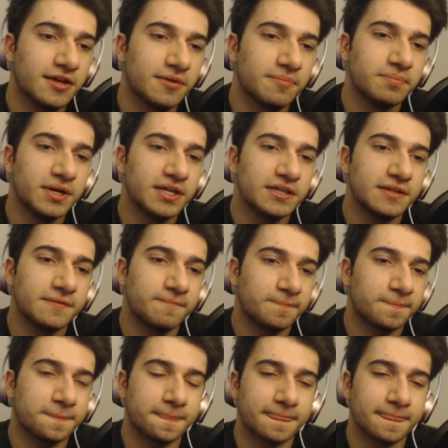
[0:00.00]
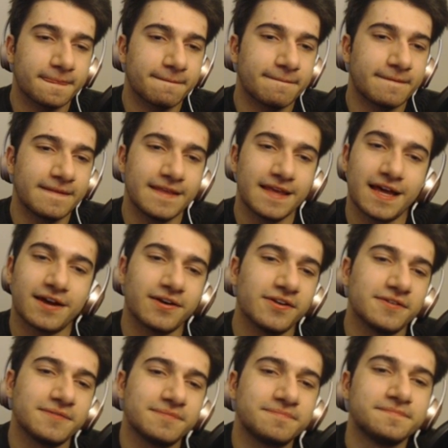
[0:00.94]
But I don't
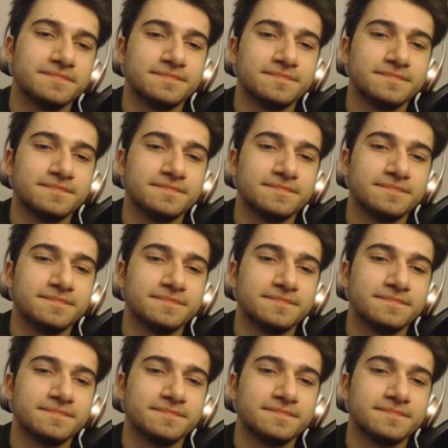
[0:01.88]
know.